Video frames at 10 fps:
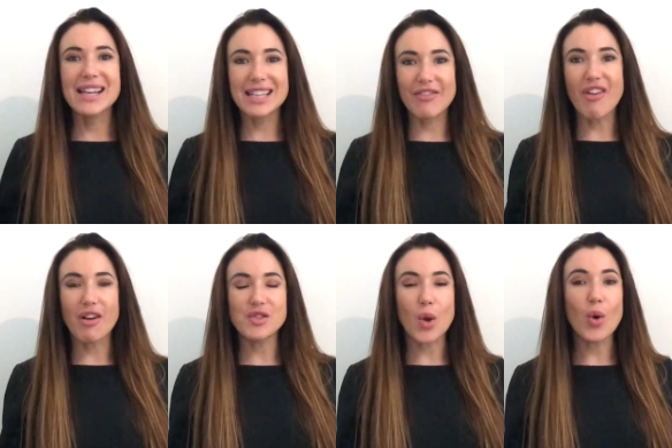And if
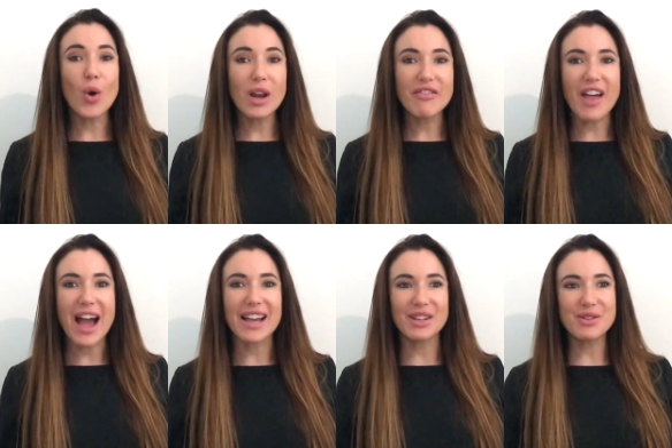after all of
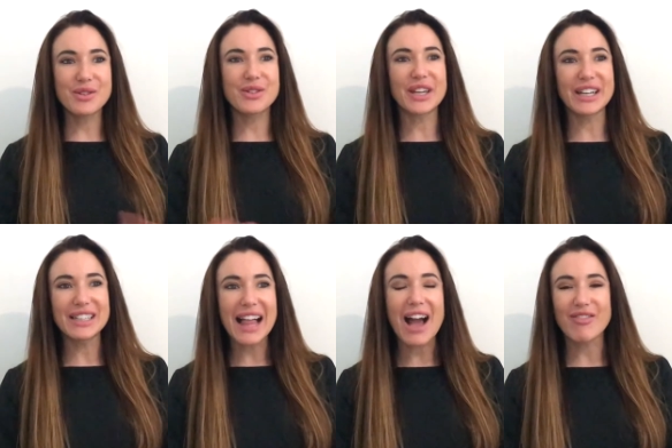that you
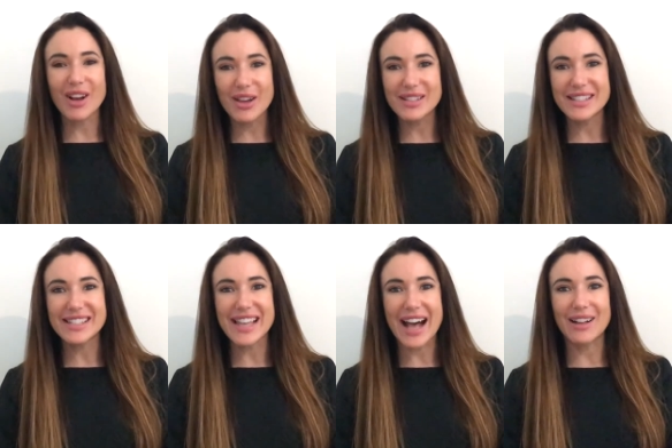still have clothes to
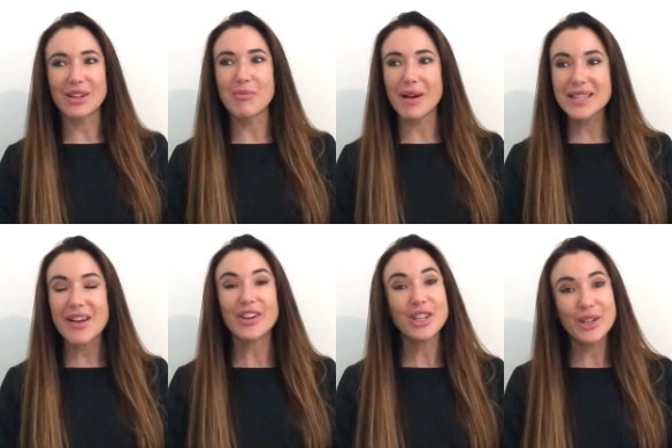sell, you must
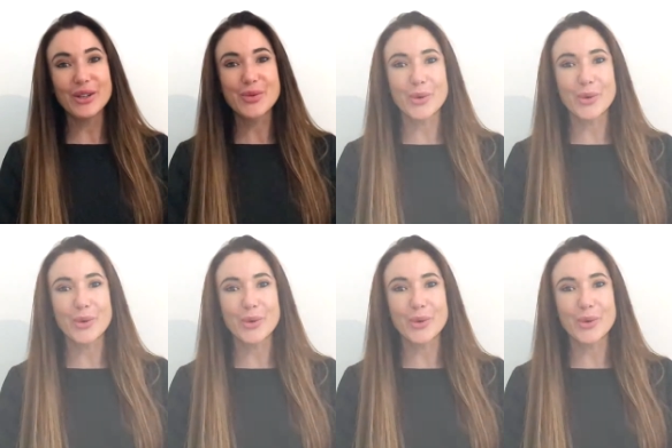have a huge